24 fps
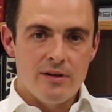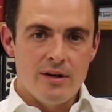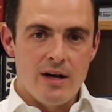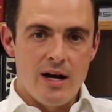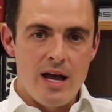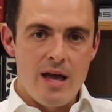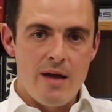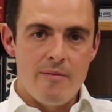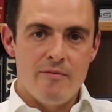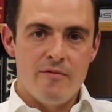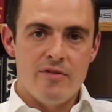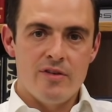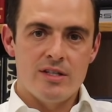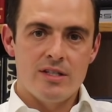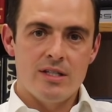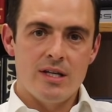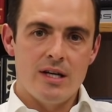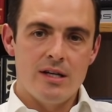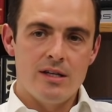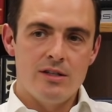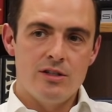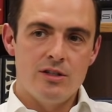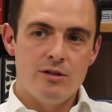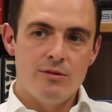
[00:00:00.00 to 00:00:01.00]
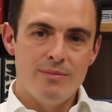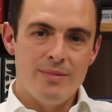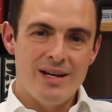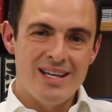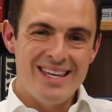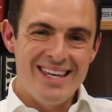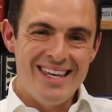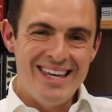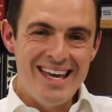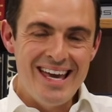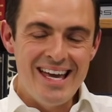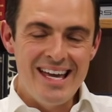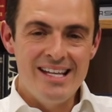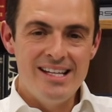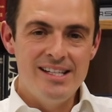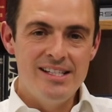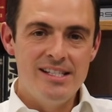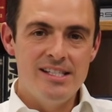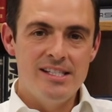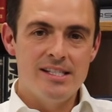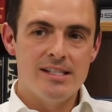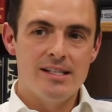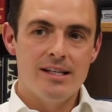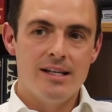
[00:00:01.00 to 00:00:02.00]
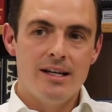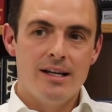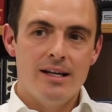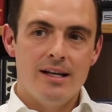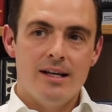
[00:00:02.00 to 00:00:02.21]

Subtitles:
I emphasize to my kids,